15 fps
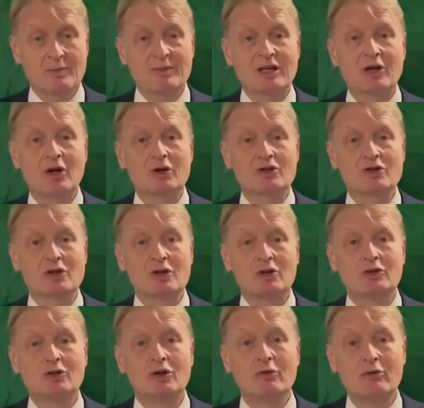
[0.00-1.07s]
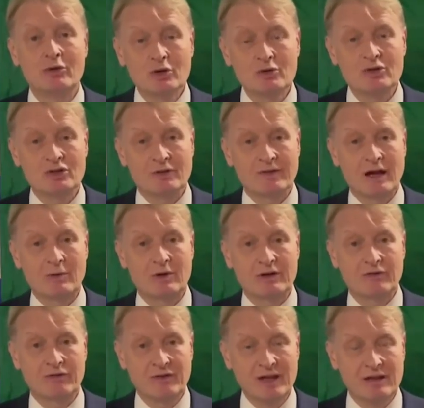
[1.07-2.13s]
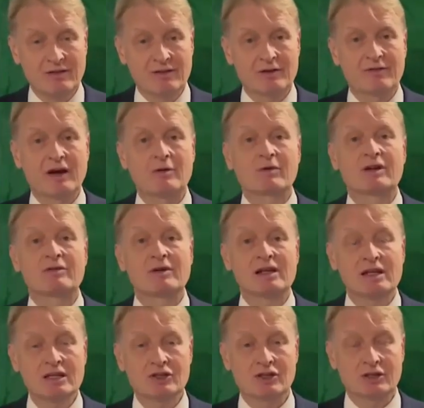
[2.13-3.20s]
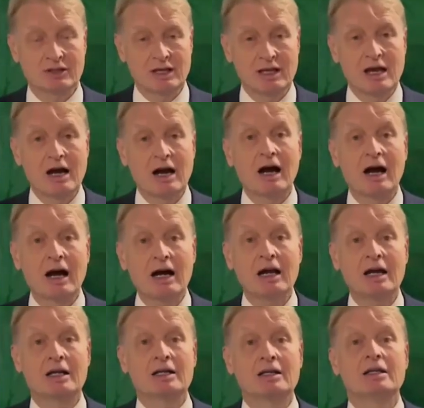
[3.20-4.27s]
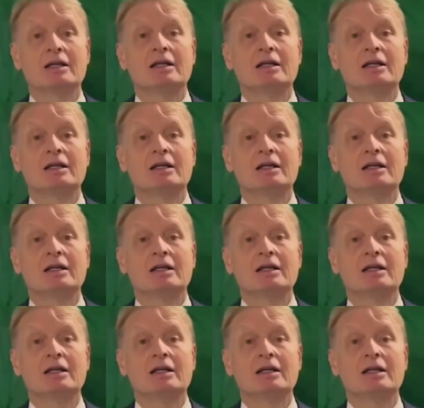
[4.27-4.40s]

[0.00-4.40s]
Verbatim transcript: because the roots of our faith, of our religion, are